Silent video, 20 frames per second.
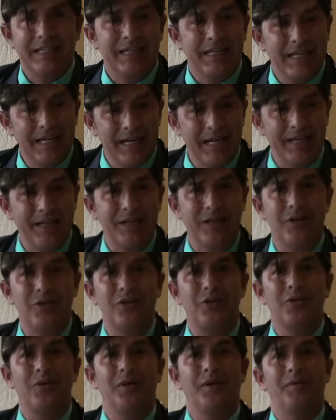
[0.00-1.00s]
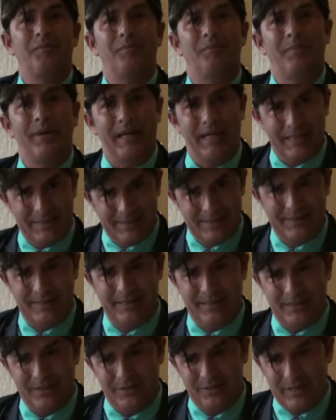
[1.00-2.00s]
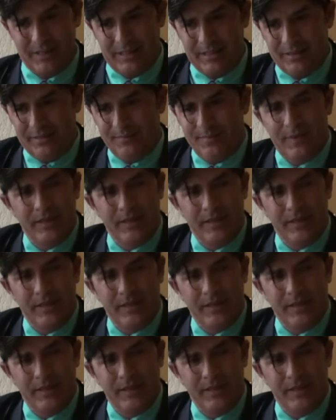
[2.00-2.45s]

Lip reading: Gynecomastia, okay?